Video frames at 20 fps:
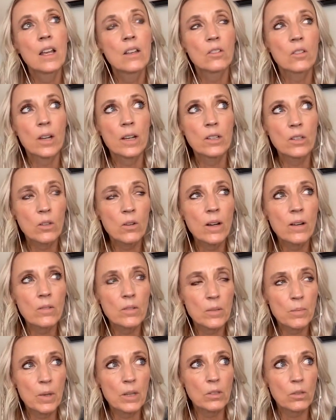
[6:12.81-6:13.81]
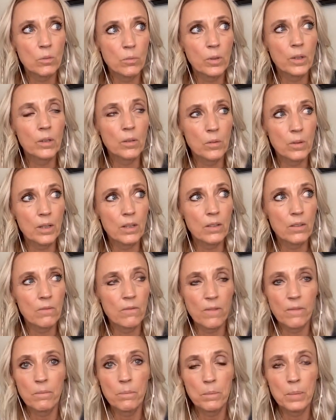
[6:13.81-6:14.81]
So I knew I was meant to work with
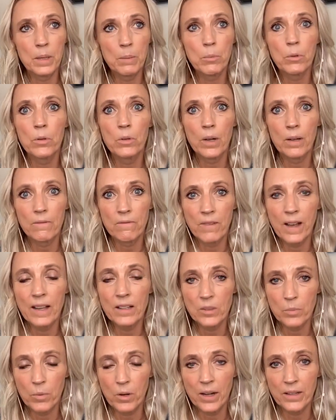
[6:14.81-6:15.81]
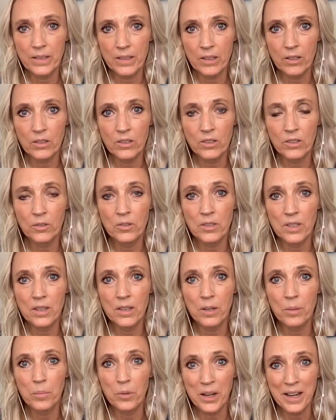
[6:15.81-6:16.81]
people who had fast processors in
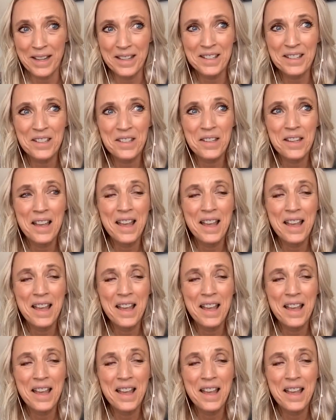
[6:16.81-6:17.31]
their brains.